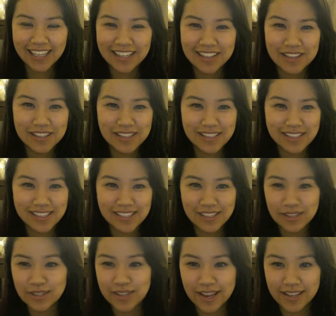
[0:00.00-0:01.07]
That
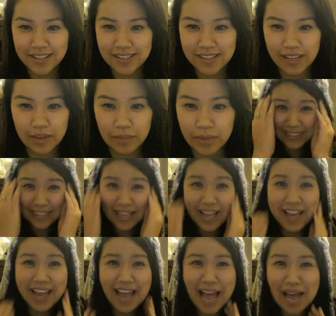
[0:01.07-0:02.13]
still sounds the
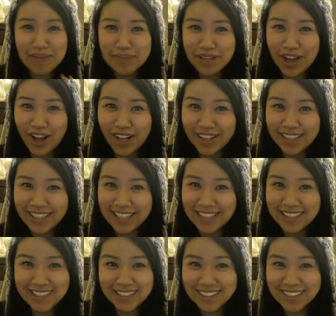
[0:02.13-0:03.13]
same. Happy holidays?